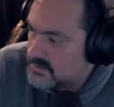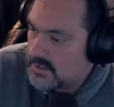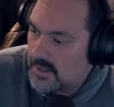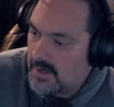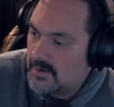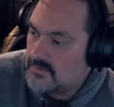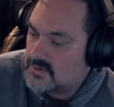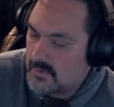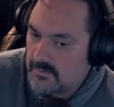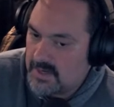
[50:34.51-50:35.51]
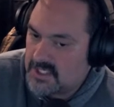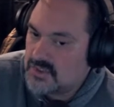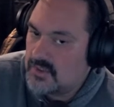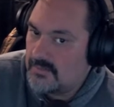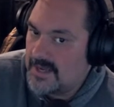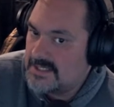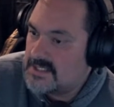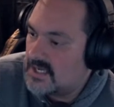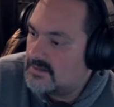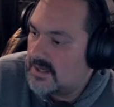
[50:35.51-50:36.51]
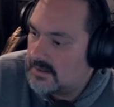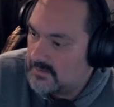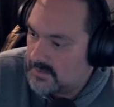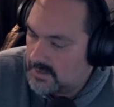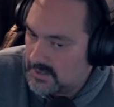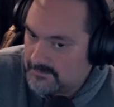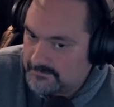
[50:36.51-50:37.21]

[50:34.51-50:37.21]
uh, so make sure you maintain that, okay?